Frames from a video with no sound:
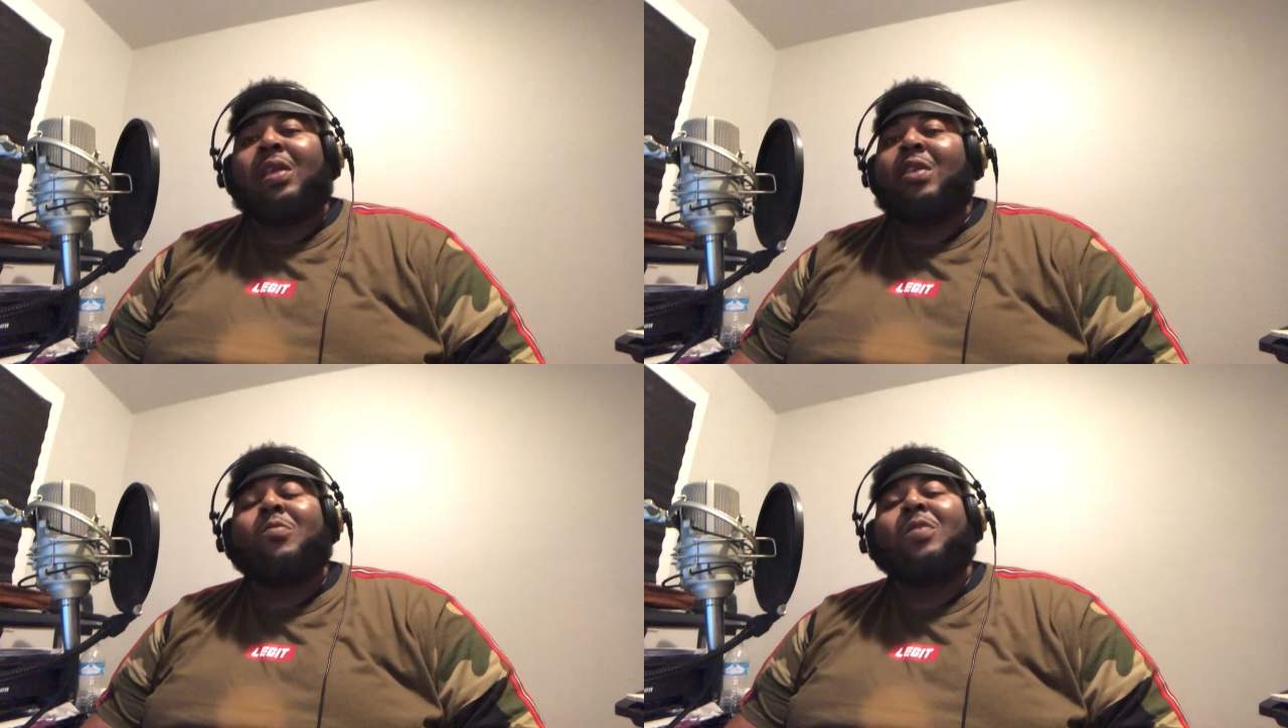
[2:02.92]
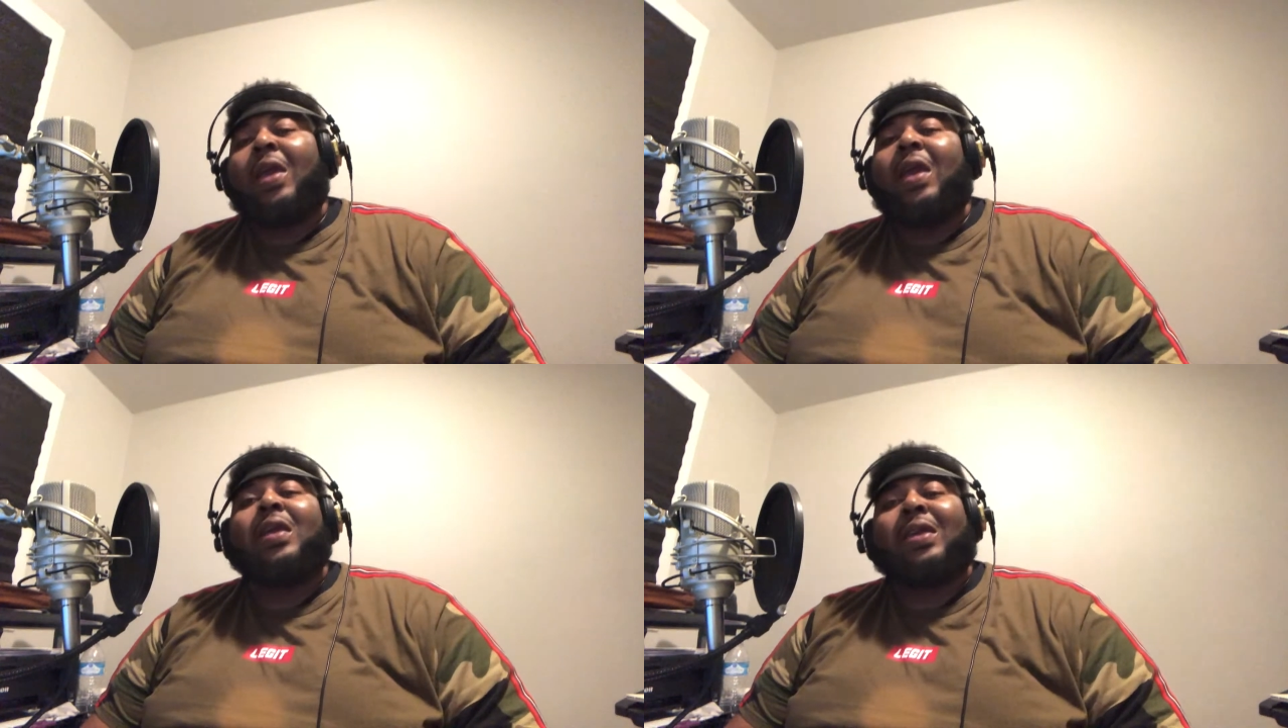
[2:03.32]
thing you
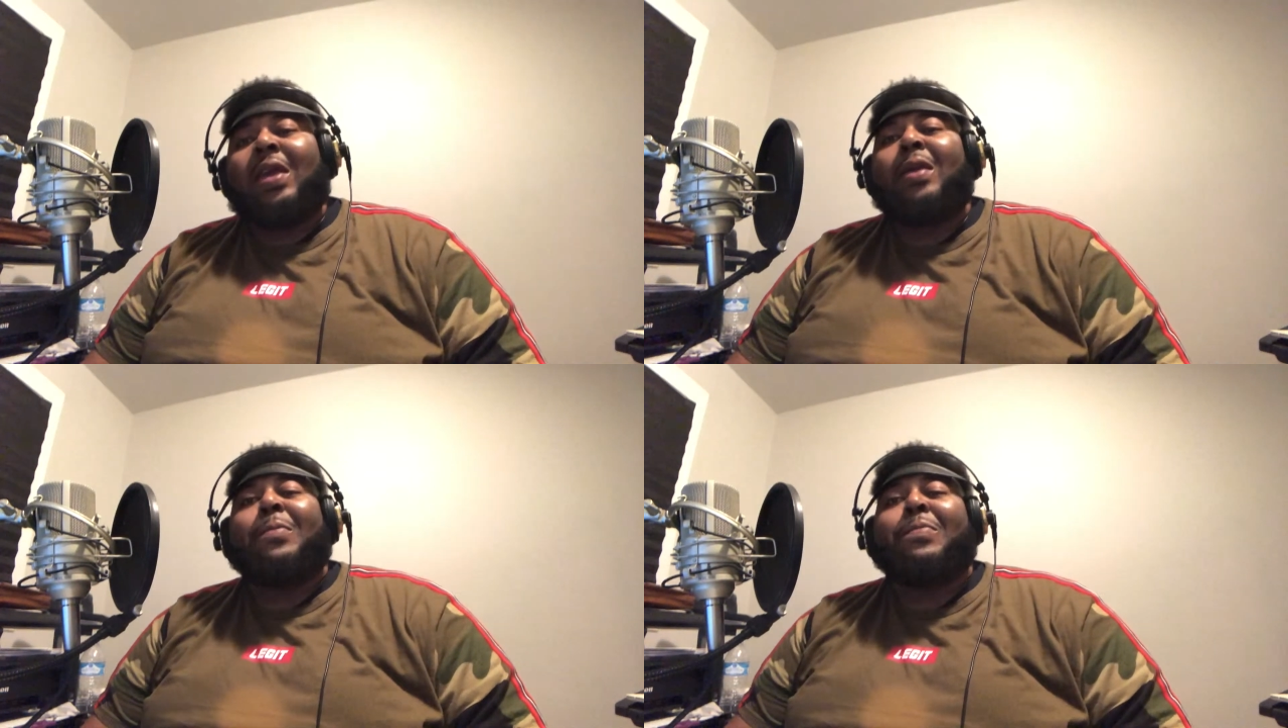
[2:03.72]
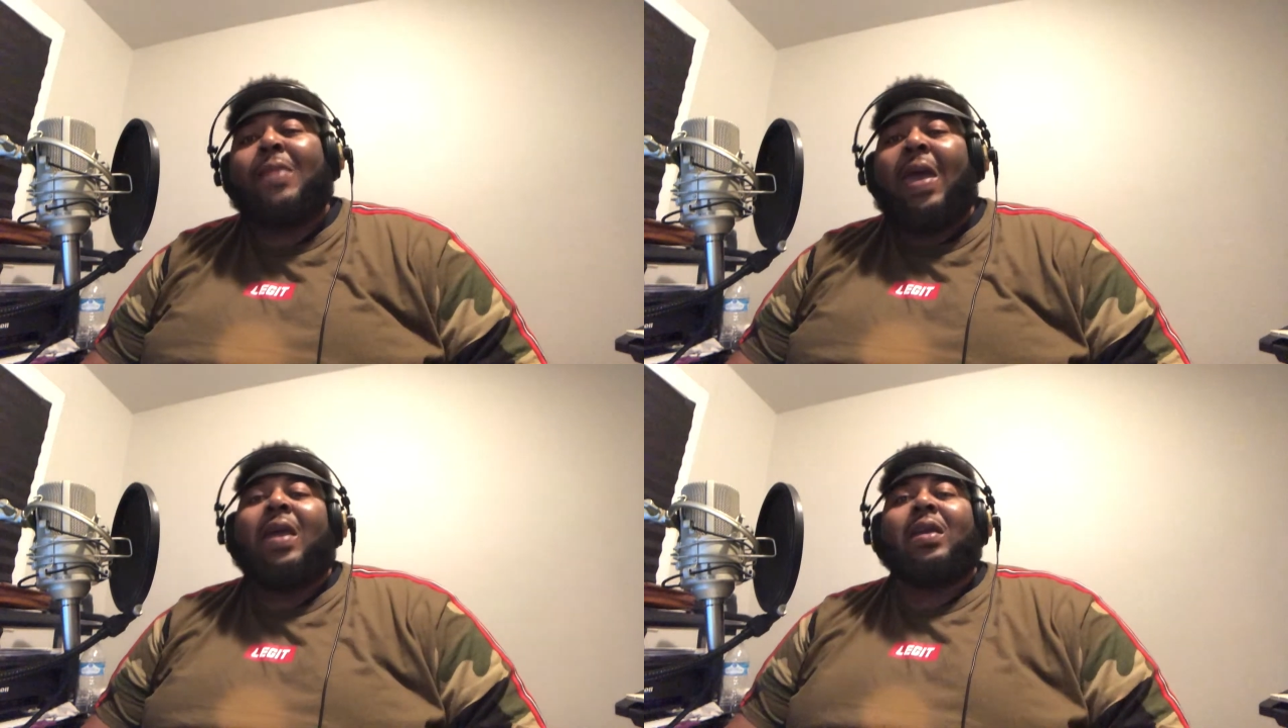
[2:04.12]
can't
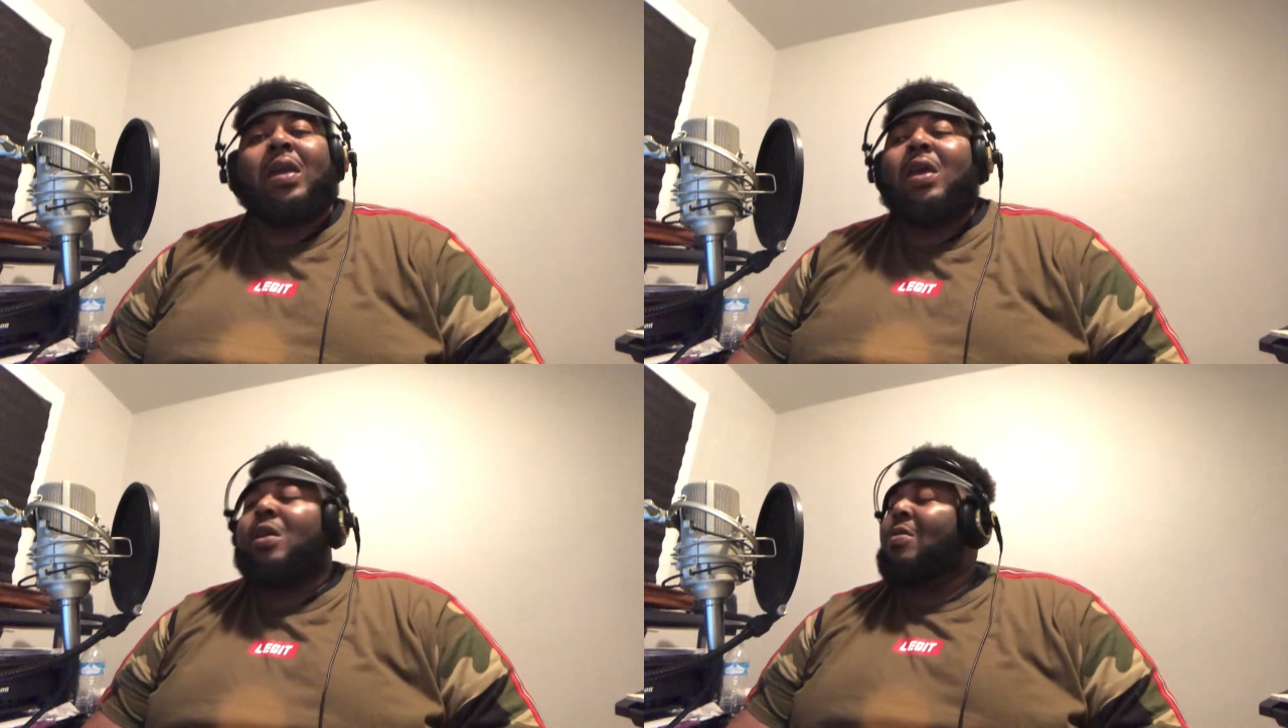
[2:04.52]
get back.